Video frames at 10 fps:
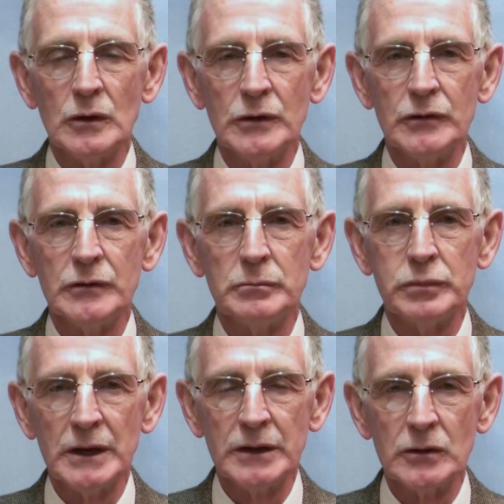was
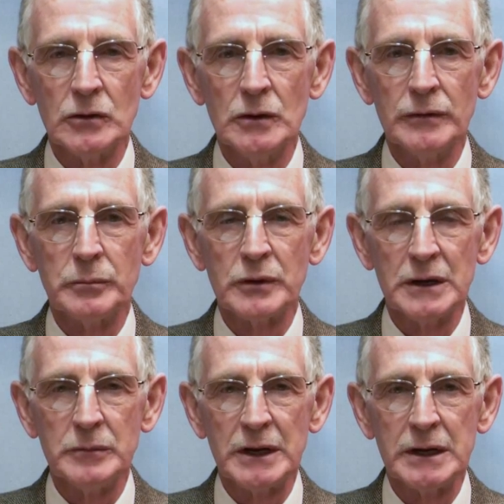playing the role of the
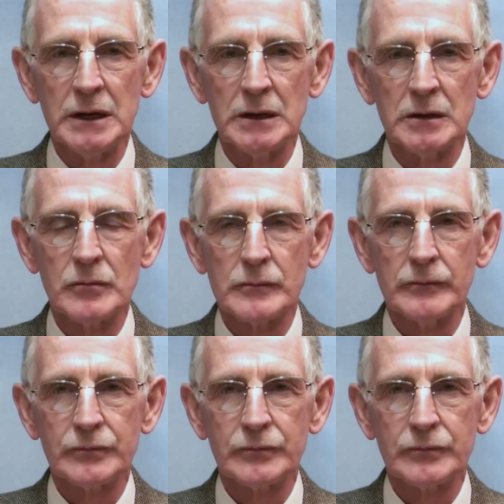primary carer.